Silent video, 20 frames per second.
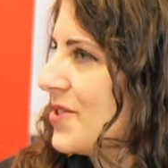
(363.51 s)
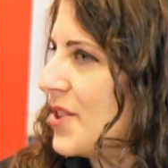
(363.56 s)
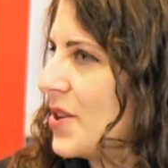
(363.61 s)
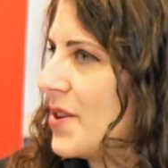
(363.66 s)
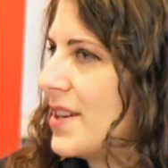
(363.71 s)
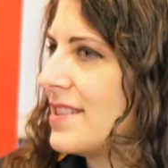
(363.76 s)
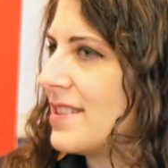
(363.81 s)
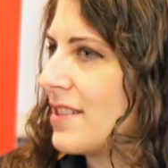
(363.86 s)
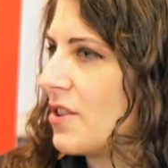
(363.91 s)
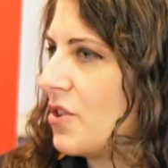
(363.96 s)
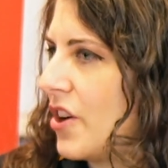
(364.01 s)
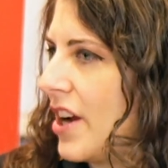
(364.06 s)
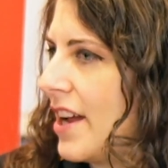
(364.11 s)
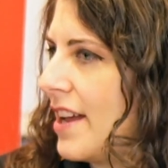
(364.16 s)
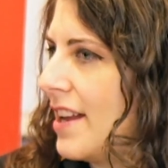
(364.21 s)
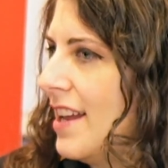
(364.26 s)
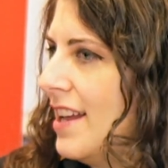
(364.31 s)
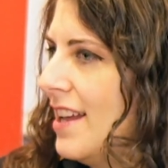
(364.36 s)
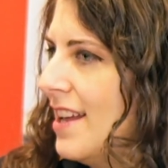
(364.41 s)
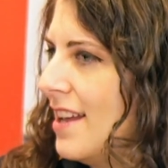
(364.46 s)
So it's a
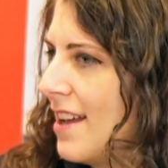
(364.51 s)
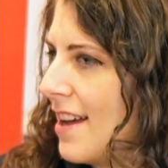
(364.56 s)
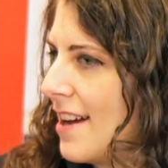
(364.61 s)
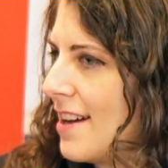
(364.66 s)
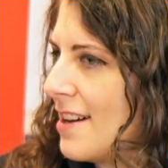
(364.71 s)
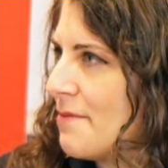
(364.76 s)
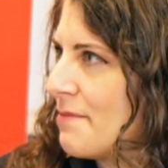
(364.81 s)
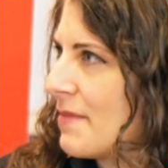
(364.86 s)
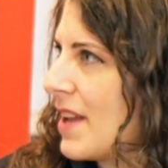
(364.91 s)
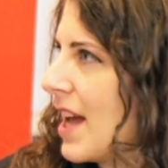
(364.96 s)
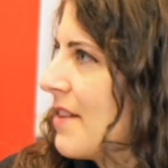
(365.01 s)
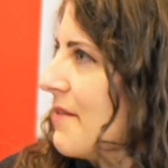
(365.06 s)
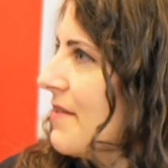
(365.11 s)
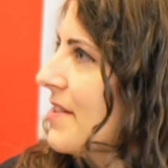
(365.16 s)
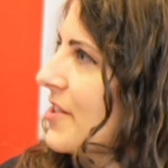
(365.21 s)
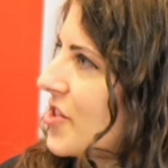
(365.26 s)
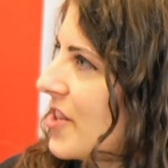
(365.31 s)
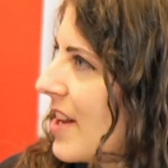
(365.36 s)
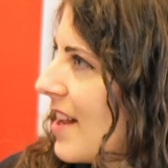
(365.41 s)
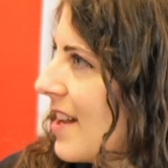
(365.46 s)
great kind of
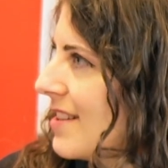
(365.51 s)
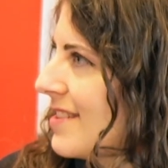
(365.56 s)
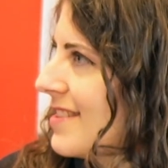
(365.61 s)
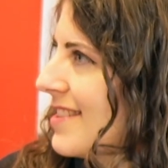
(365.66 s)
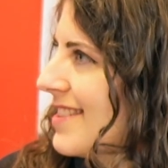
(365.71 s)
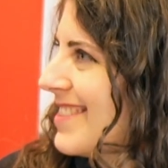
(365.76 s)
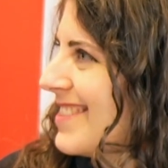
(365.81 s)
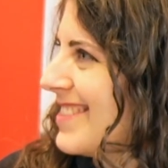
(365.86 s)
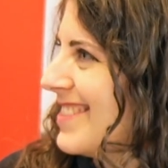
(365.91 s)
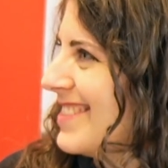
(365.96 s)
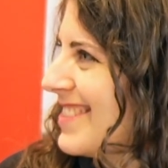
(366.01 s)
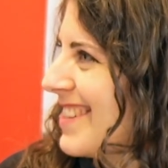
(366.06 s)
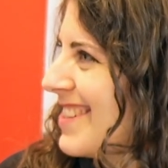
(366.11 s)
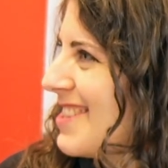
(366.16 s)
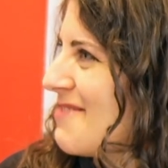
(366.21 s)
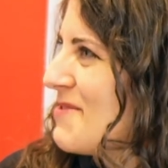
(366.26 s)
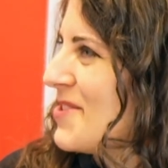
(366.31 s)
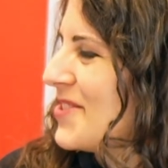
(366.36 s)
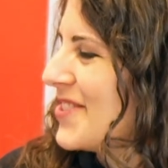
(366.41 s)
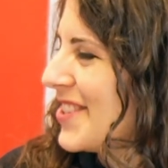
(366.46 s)
fish tank to
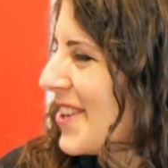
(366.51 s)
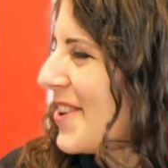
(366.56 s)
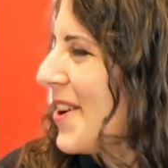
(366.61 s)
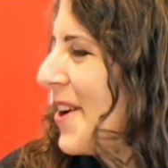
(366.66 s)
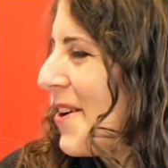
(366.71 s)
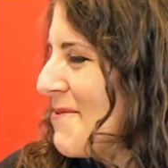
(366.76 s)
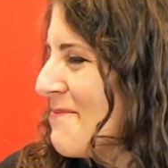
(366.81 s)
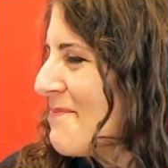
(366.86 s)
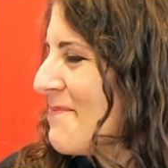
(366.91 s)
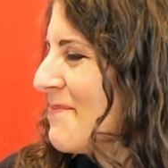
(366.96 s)
study music.